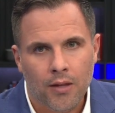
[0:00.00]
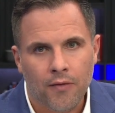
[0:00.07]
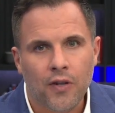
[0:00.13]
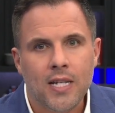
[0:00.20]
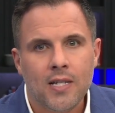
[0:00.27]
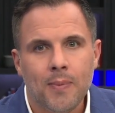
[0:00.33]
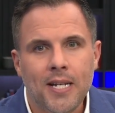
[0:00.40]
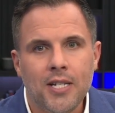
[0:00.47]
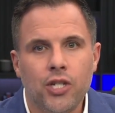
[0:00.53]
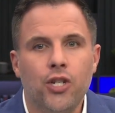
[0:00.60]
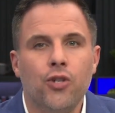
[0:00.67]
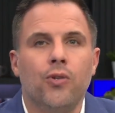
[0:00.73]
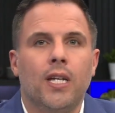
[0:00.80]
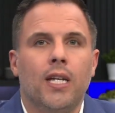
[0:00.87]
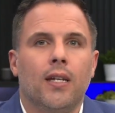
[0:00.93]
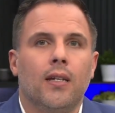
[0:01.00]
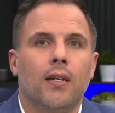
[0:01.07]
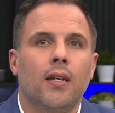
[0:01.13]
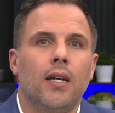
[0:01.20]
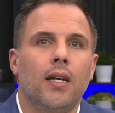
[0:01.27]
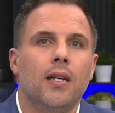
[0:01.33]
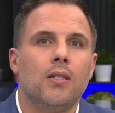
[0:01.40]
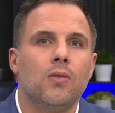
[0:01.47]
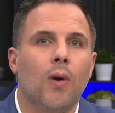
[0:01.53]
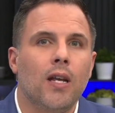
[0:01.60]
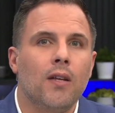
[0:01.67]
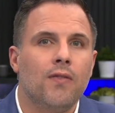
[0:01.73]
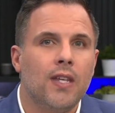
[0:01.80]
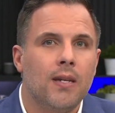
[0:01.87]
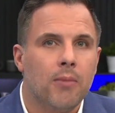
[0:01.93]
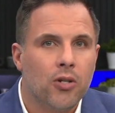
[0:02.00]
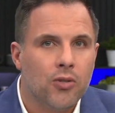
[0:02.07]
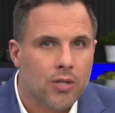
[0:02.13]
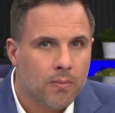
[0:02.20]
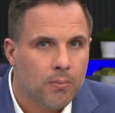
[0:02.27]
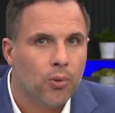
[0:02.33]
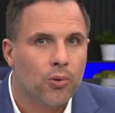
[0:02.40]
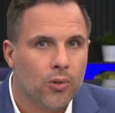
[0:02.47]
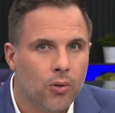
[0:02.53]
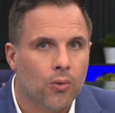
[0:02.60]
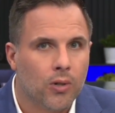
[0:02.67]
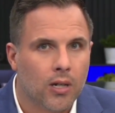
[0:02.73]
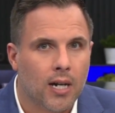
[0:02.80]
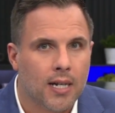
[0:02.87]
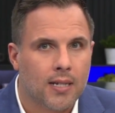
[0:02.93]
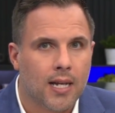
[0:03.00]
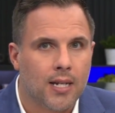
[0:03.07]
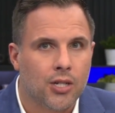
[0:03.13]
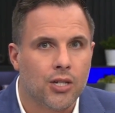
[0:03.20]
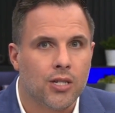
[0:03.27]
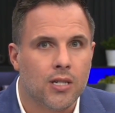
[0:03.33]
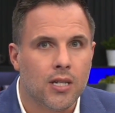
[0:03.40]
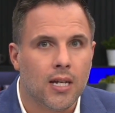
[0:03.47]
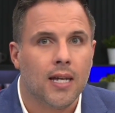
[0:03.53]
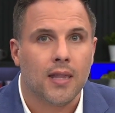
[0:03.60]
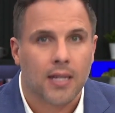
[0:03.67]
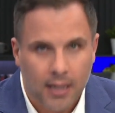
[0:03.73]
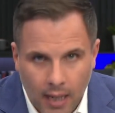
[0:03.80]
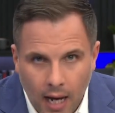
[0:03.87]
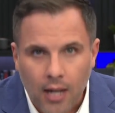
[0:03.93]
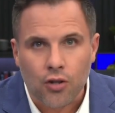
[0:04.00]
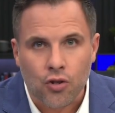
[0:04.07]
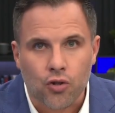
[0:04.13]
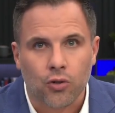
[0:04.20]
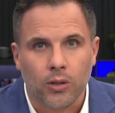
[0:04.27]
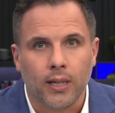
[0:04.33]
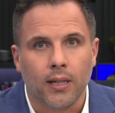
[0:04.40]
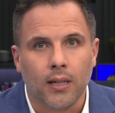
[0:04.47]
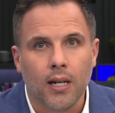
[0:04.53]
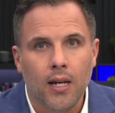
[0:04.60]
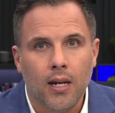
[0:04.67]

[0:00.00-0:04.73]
The Free Speech Union is one of the most important organisations in the country.